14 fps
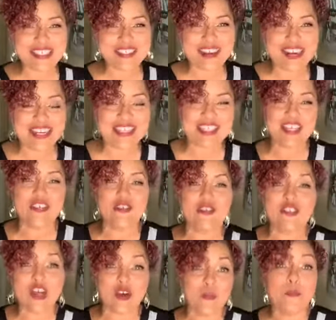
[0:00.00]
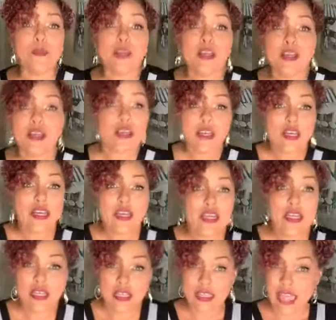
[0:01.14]
It's great to see you. So
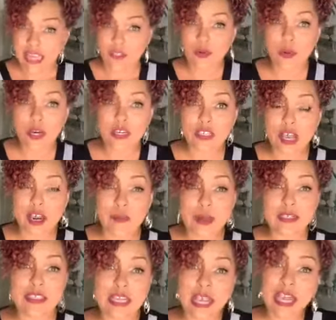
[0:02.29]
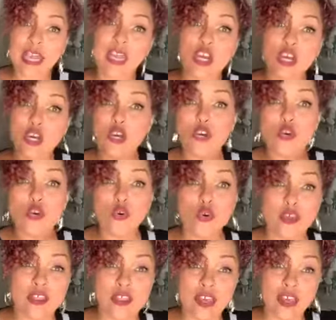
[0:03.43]
that's what we're going to talk about today.
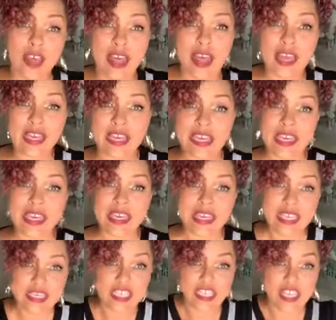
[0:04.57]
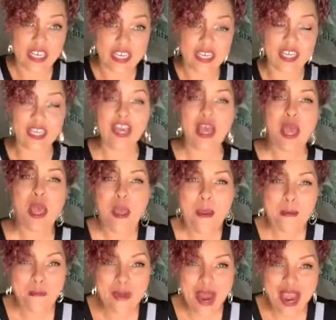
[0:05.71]
Who the heck is she?
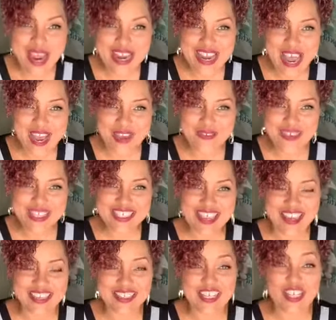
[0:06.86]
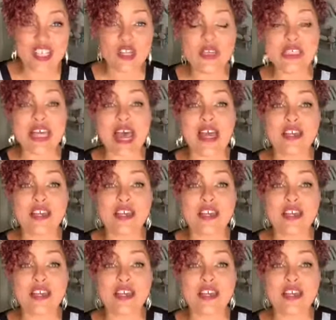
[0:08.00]
My name is Dawnna St. Louis.